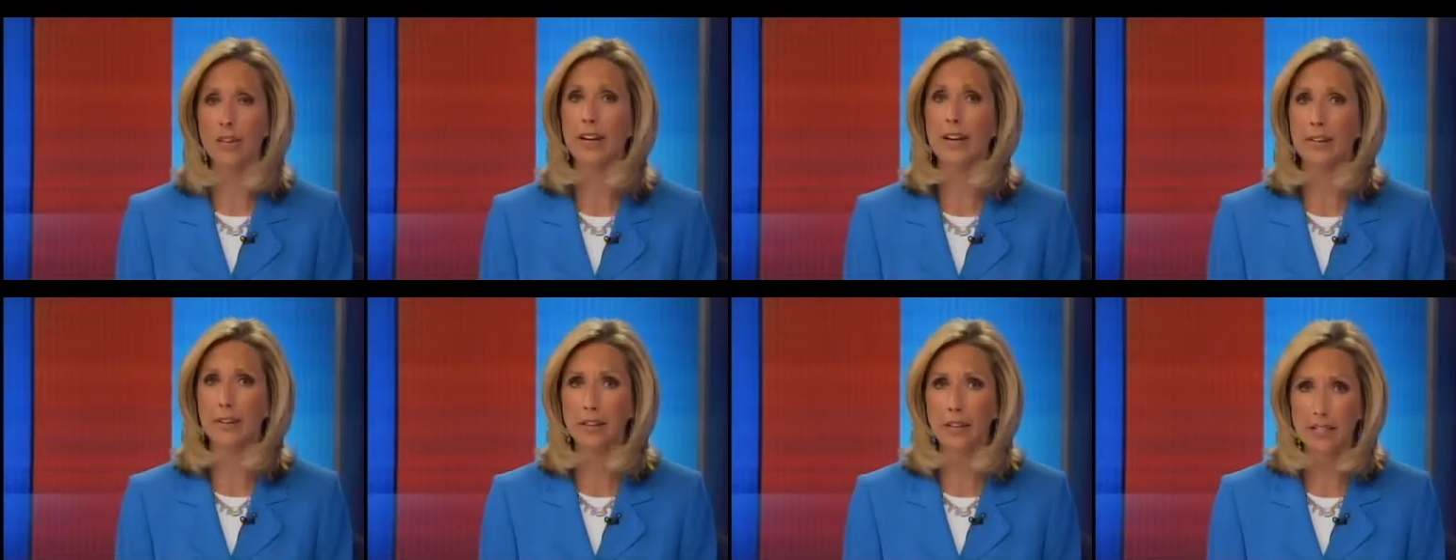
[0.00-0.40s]

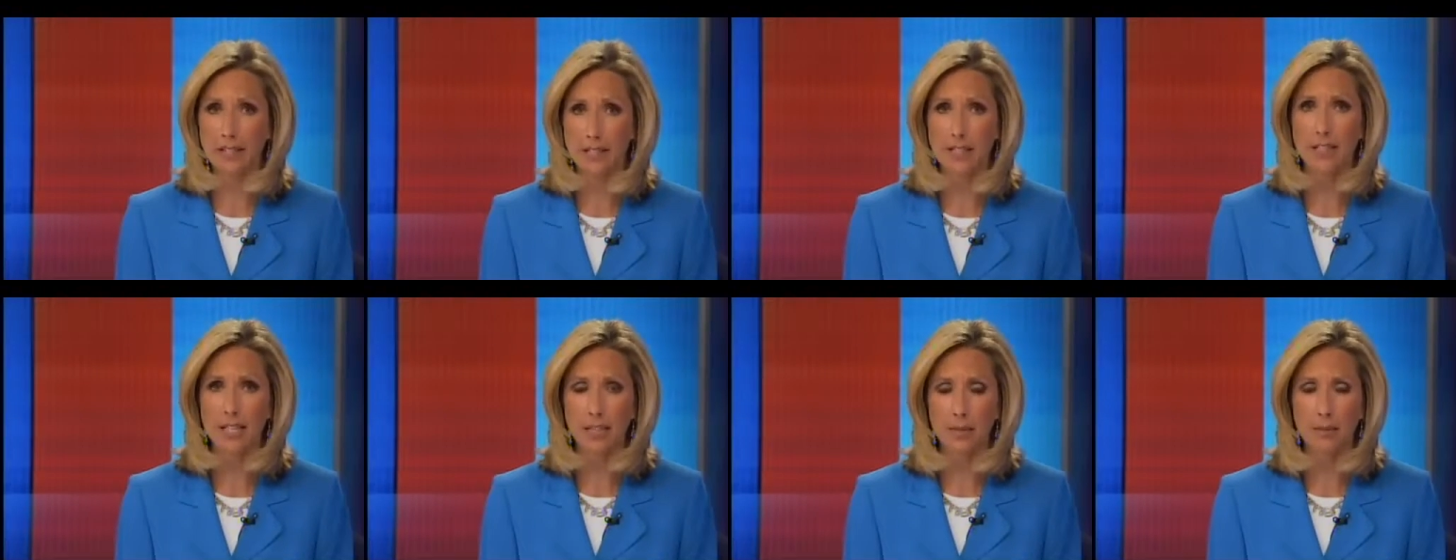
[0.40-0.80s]
our area
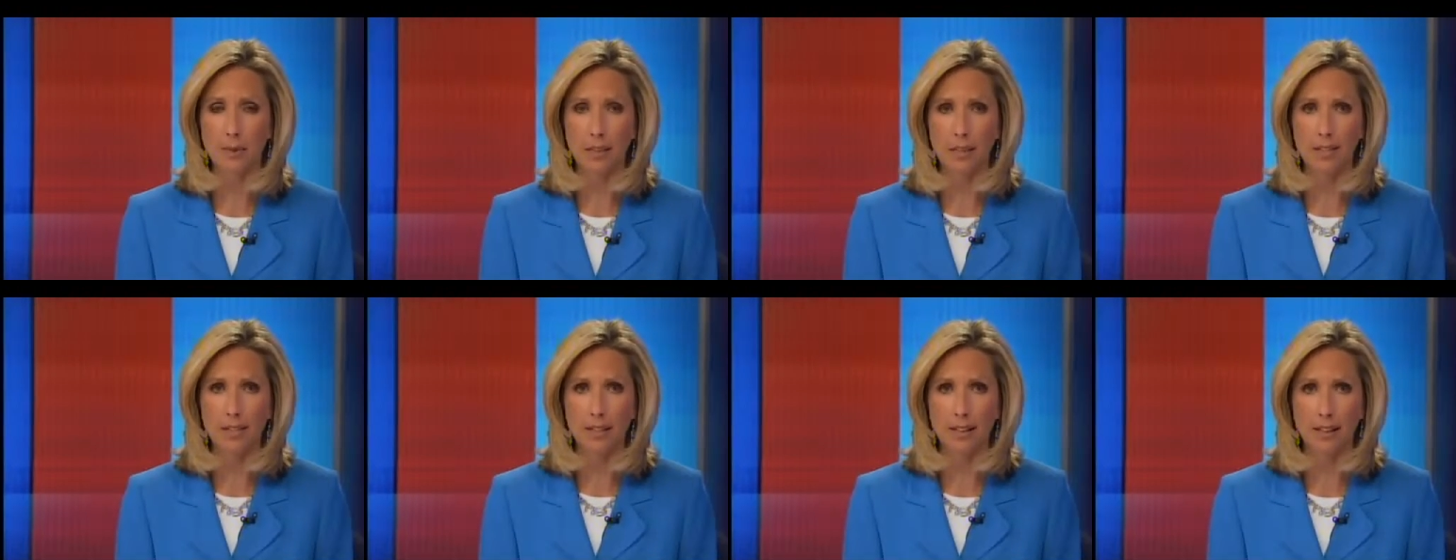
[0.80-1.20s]
has seen
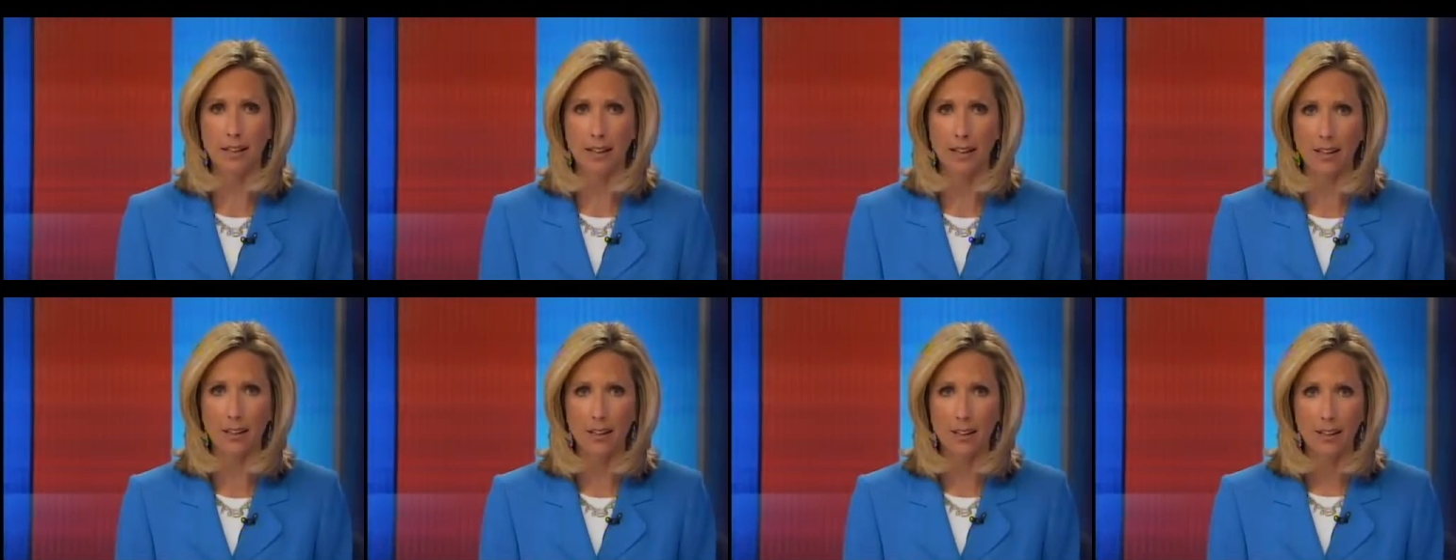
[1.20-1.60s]

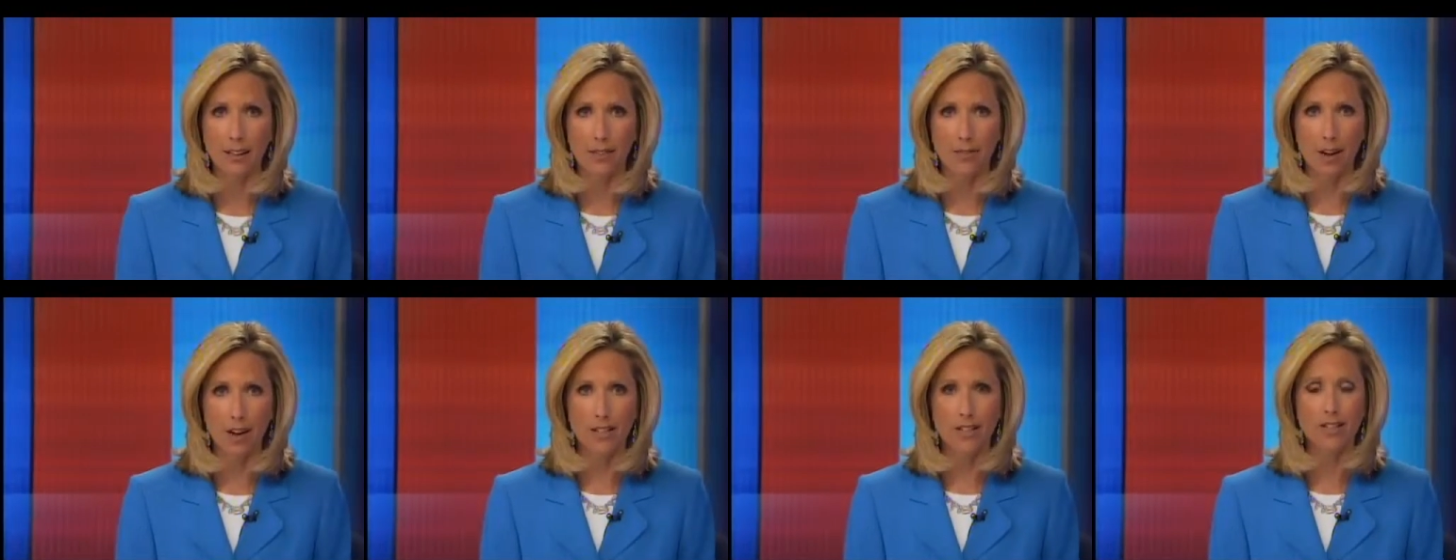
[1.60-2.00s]
recently.
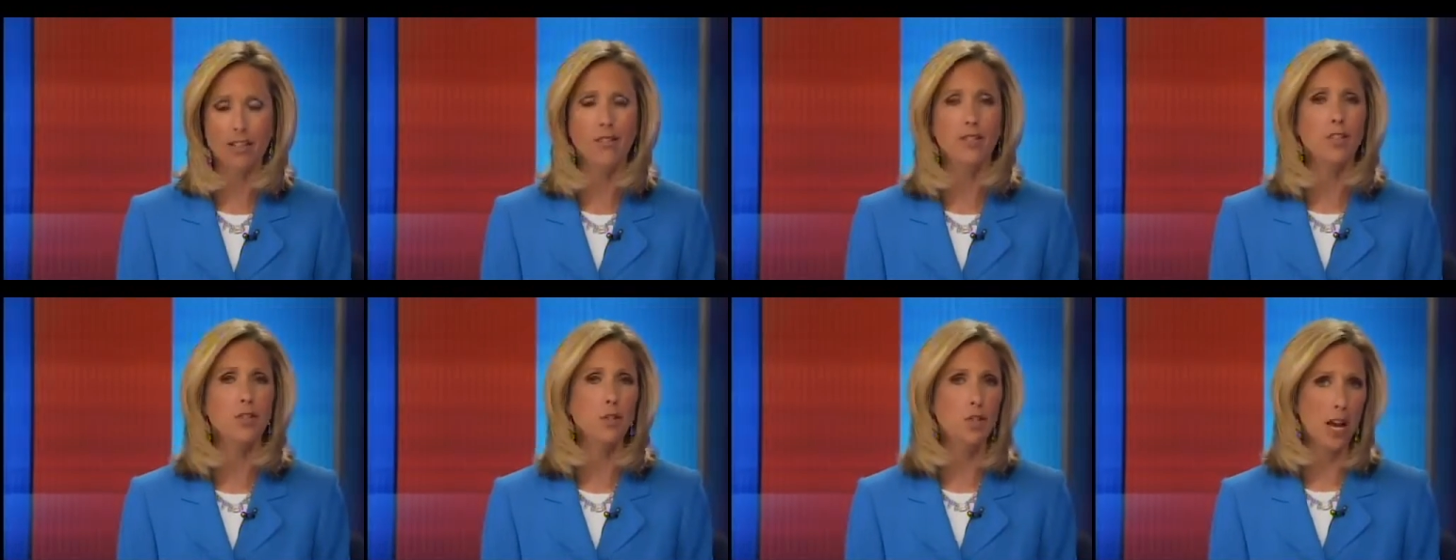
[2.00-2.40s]
Fox
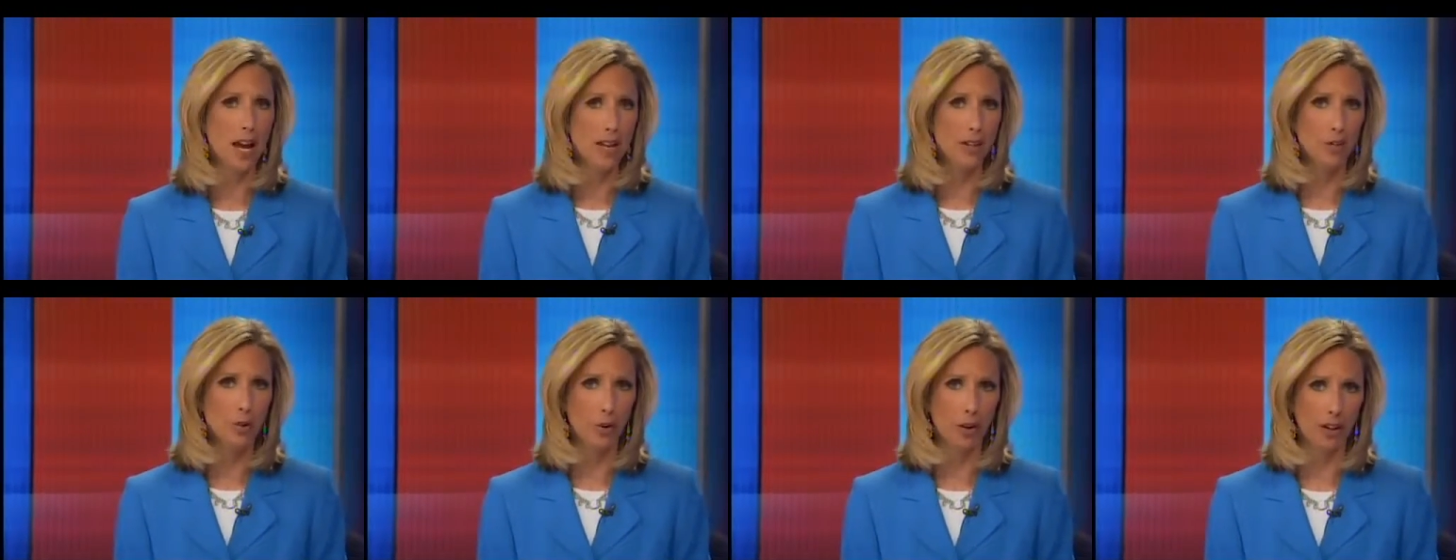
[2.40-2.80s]
11's
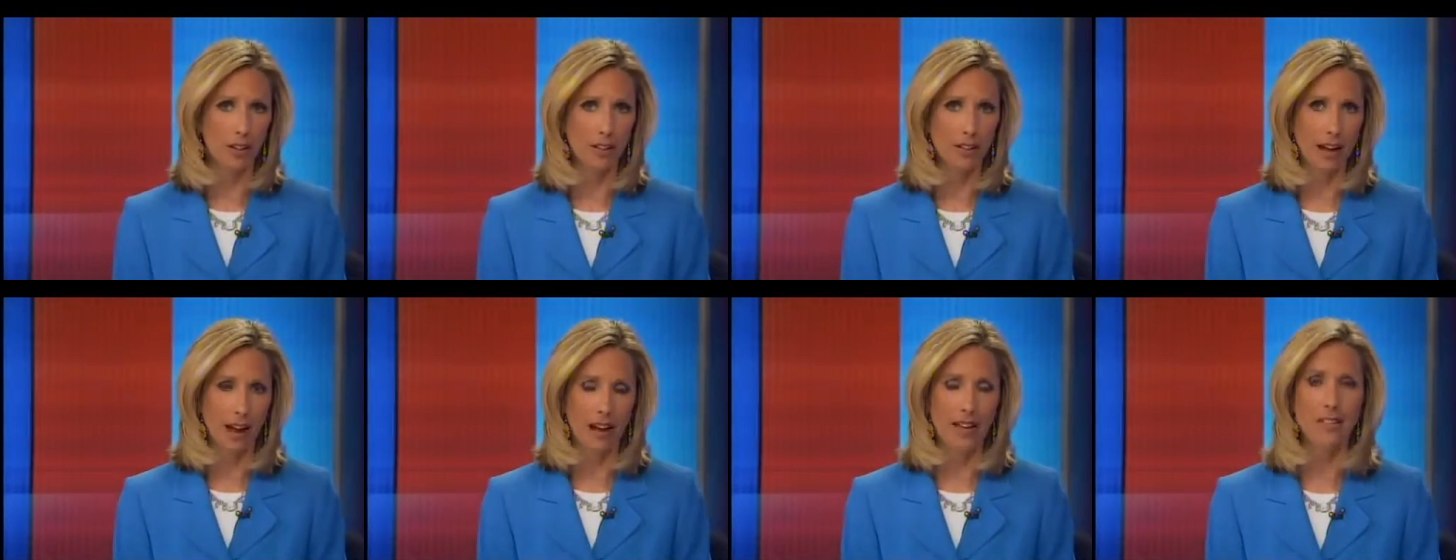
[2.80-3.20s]
Chad
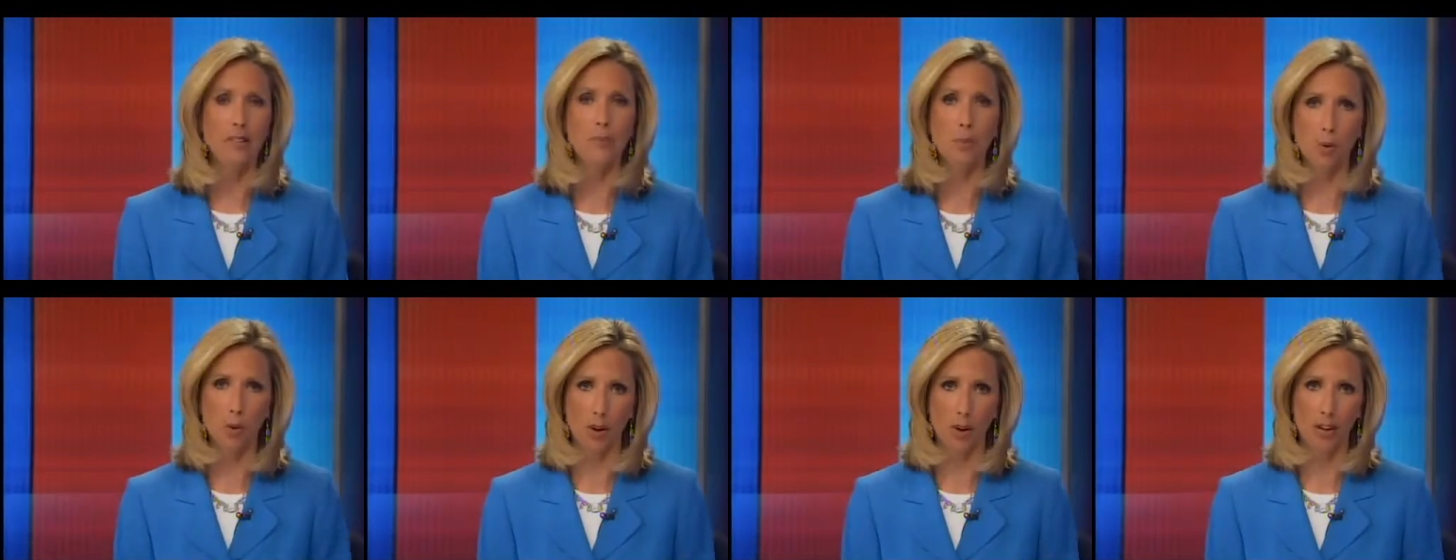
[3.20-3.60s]
Doran
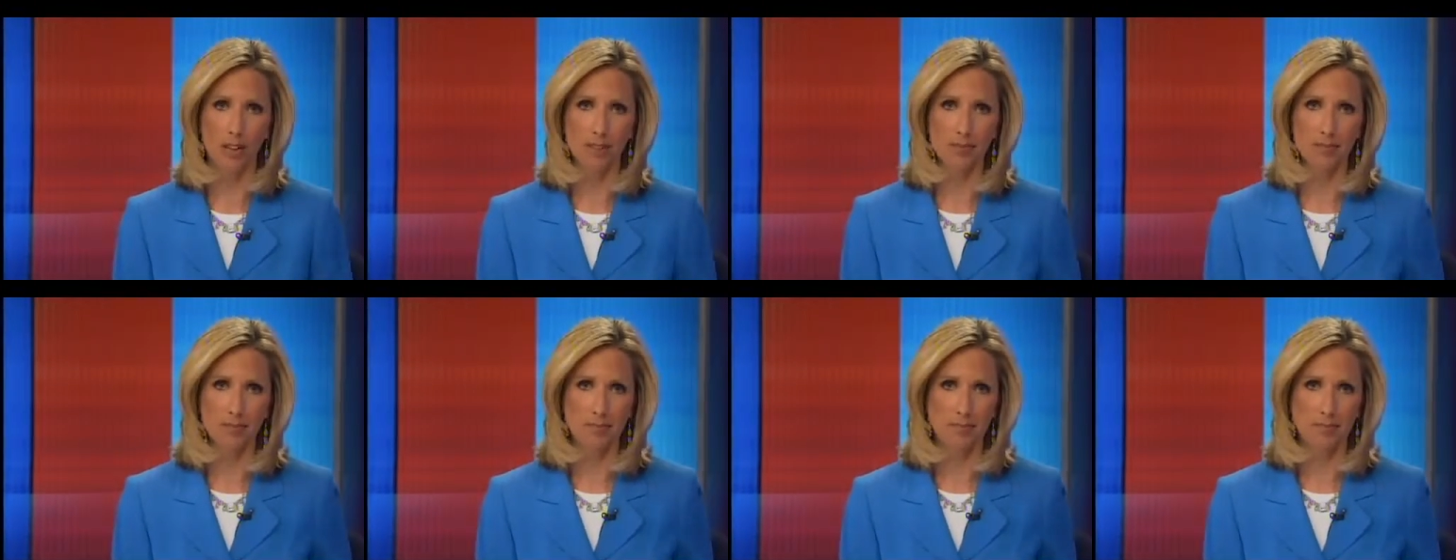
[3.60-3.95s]
has more.